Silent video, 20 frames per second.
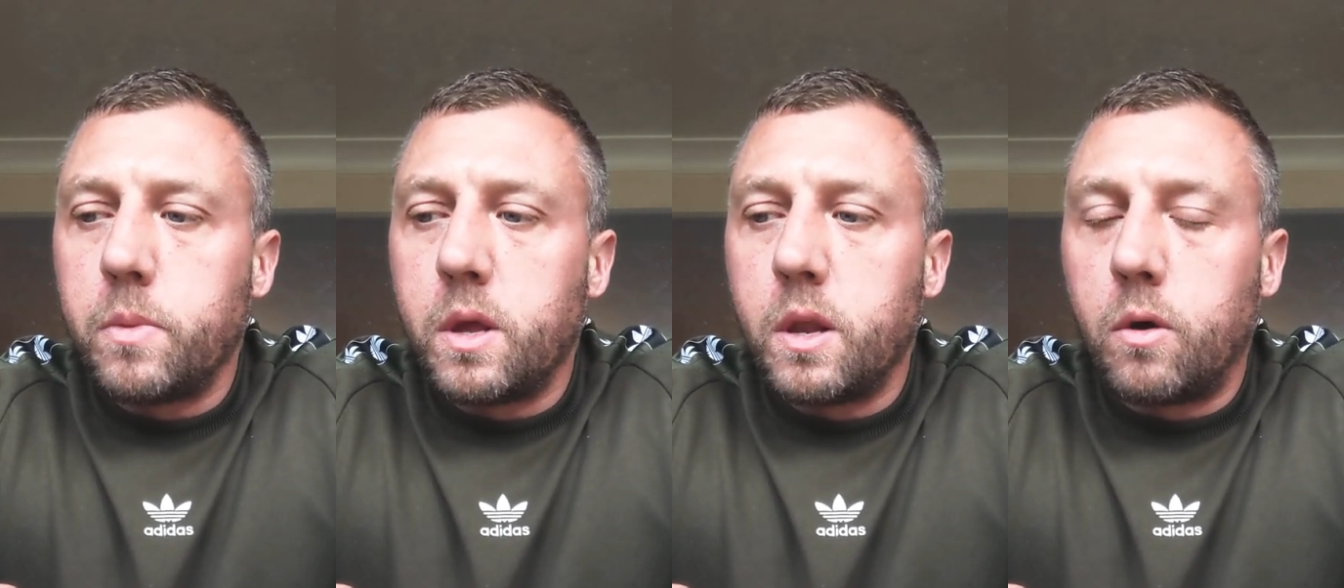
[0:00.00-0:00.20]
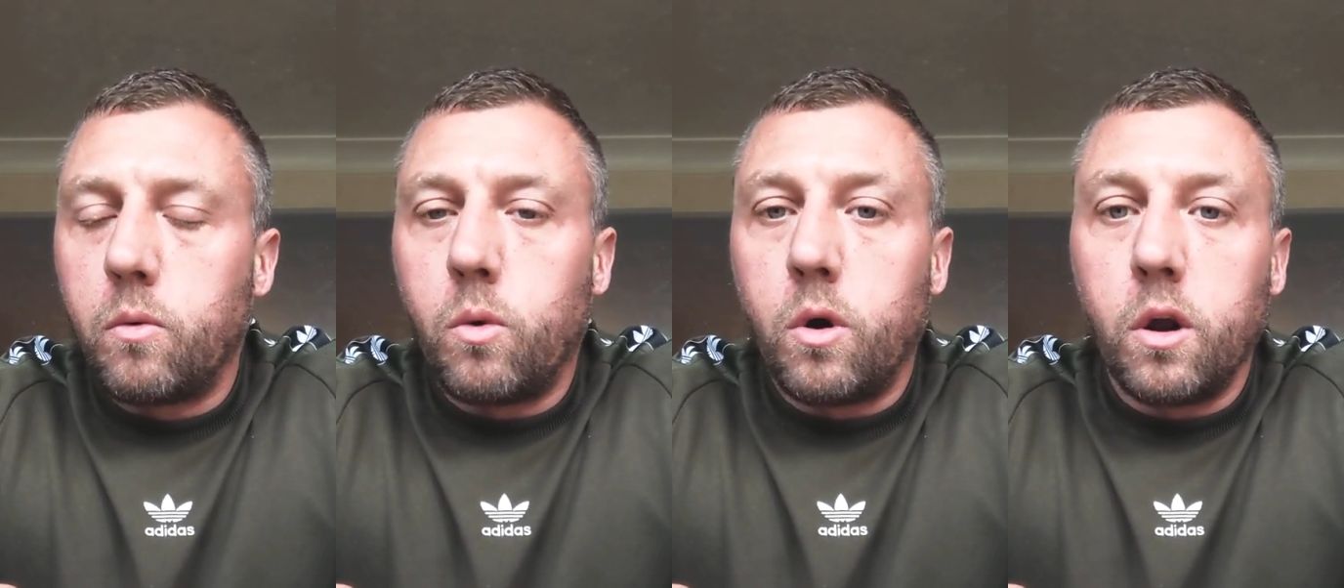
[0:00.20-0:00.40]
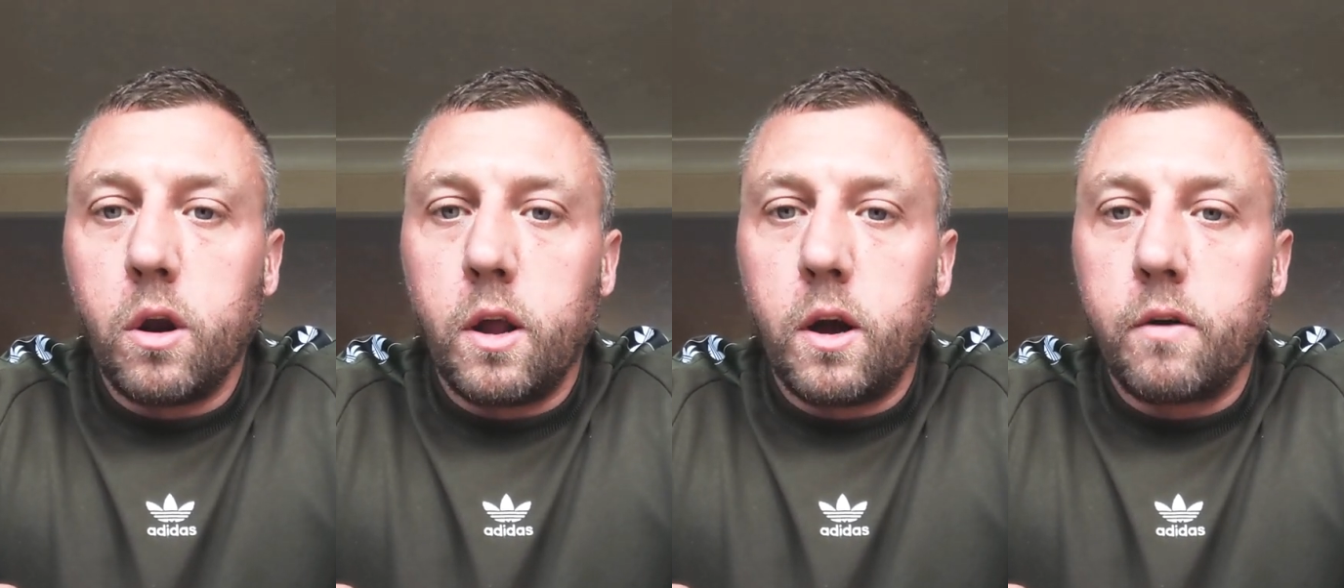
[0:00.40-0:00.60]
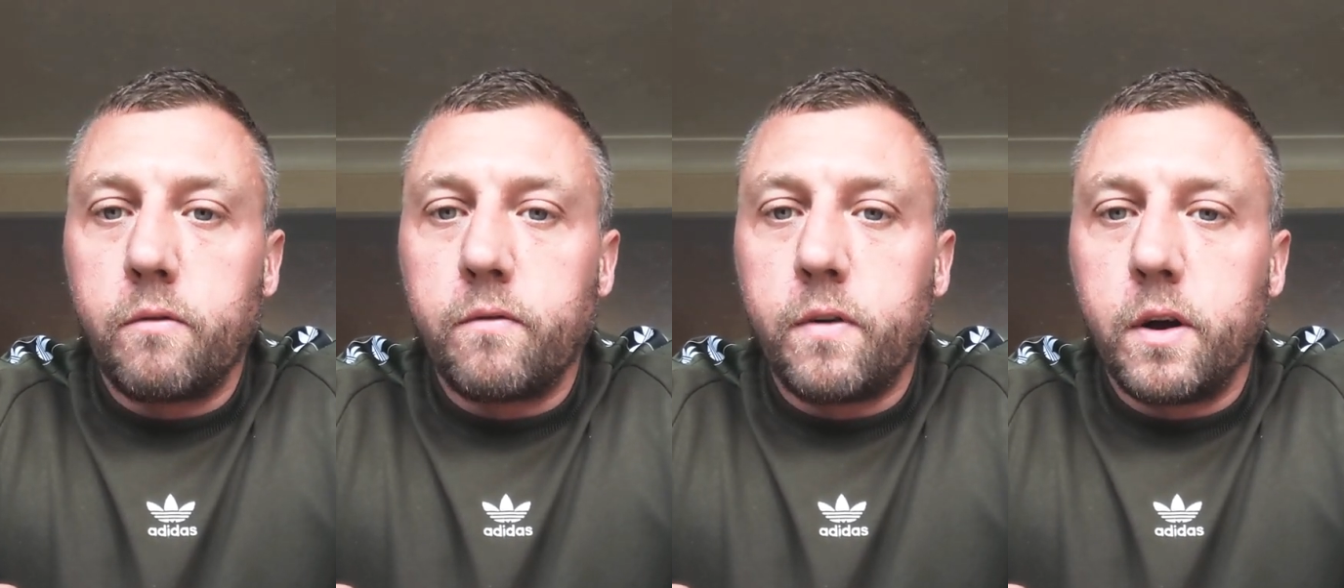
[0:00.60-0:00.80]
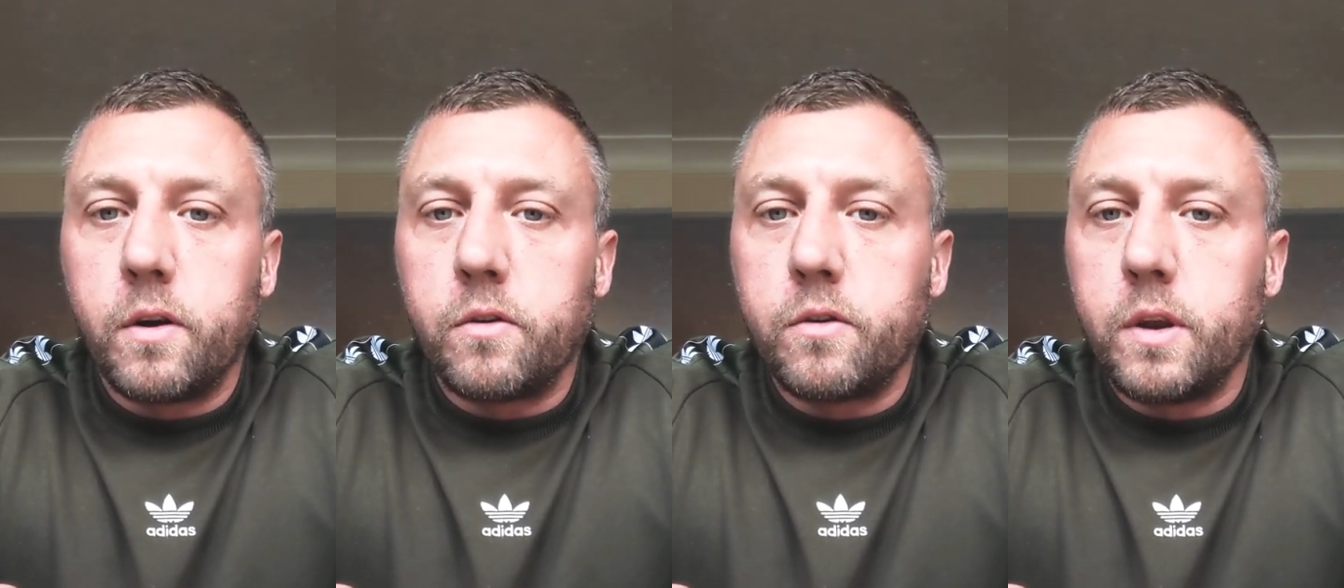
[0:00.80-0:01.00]
a lung
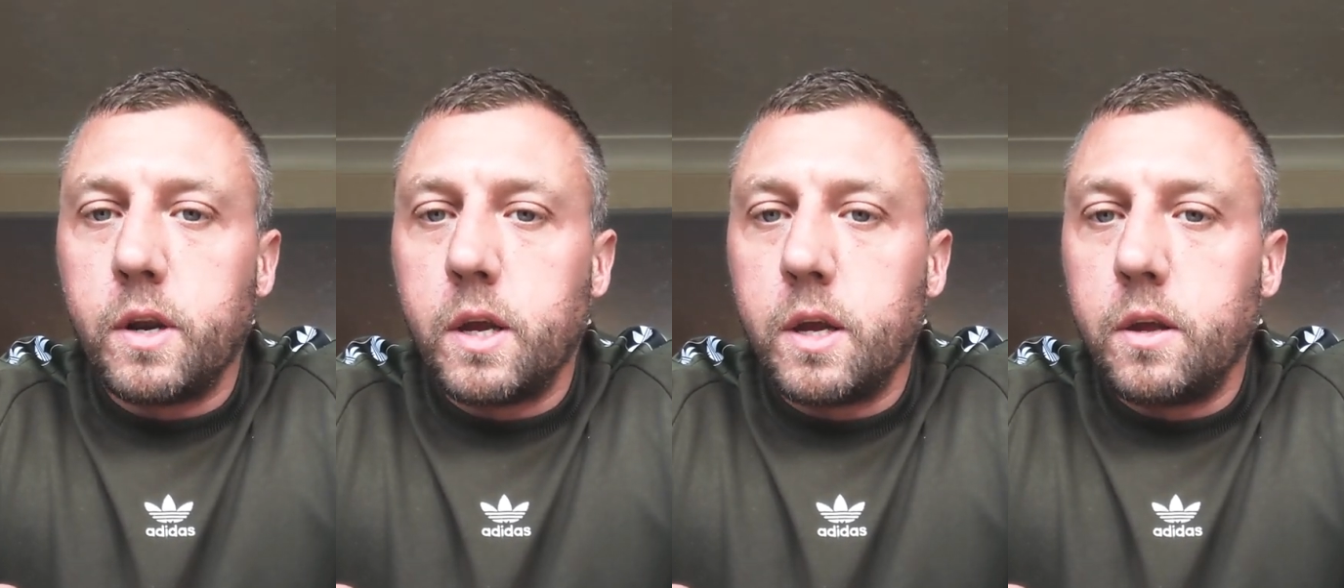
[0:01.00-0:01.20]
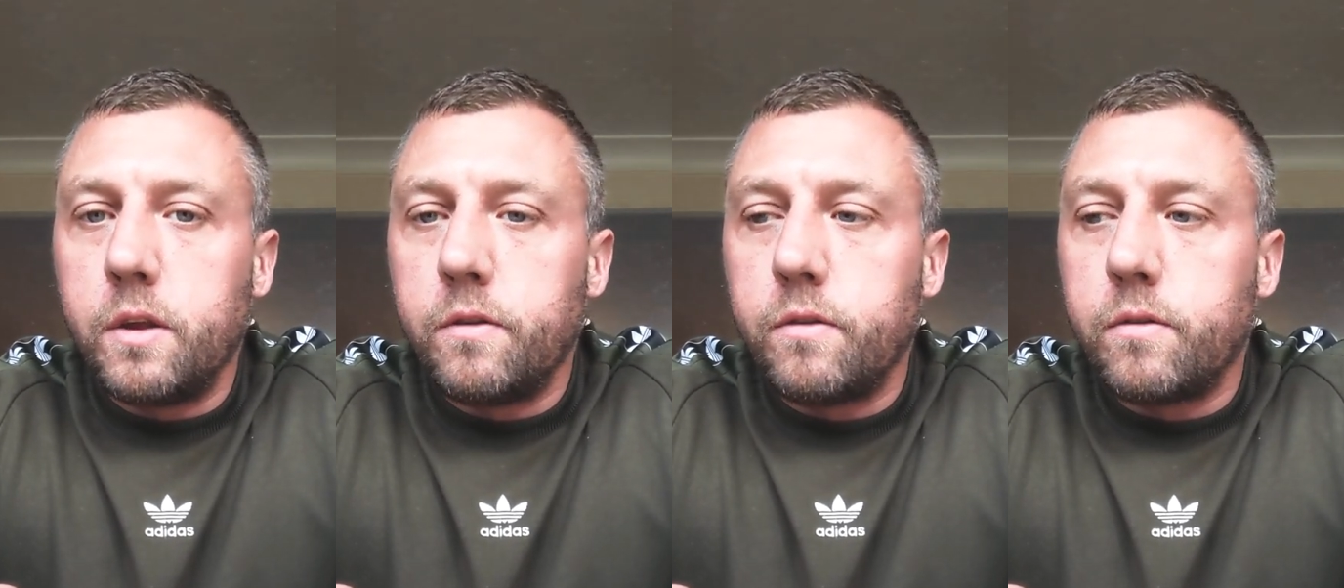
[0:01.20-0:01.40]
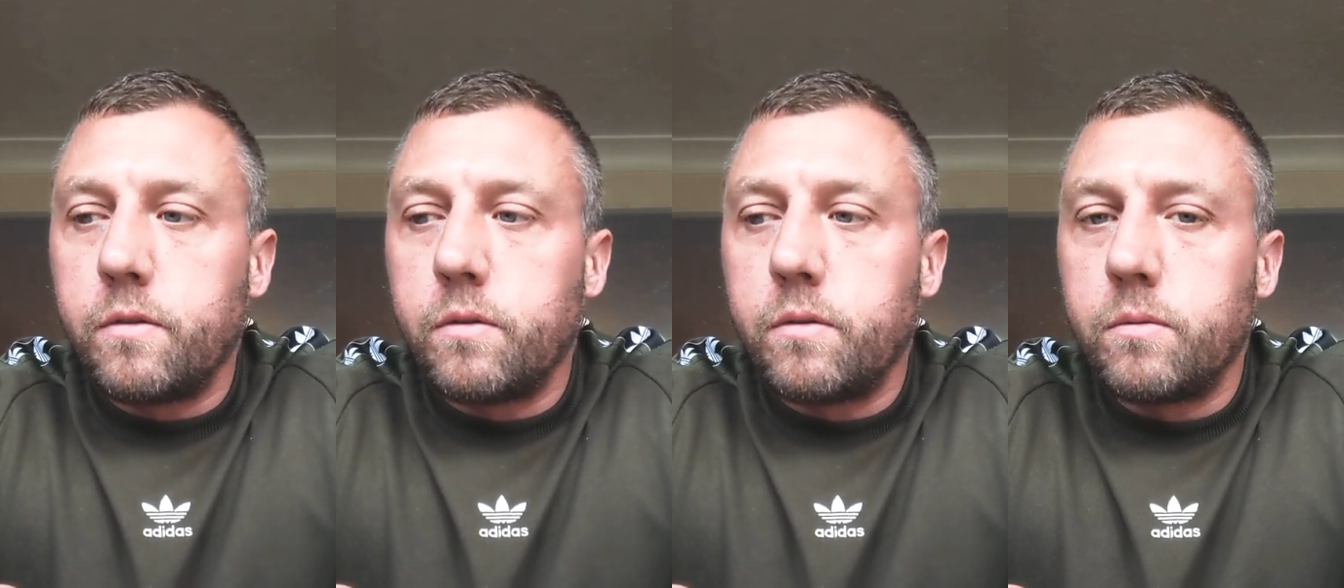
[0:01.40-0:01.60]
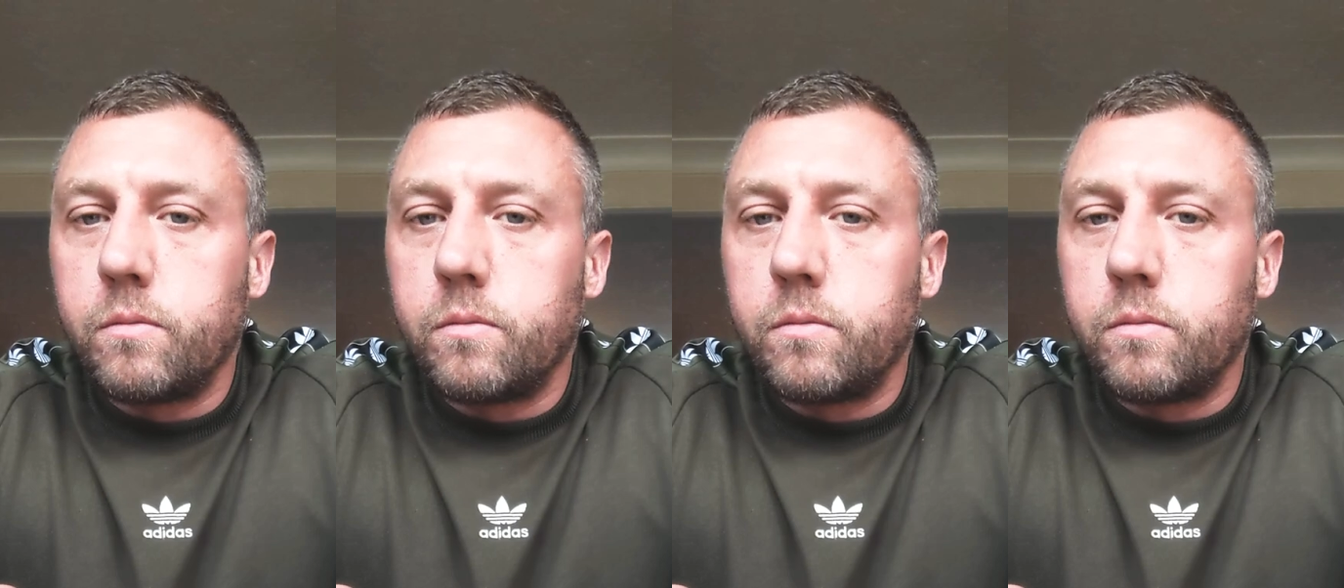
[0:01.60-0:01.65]
function is,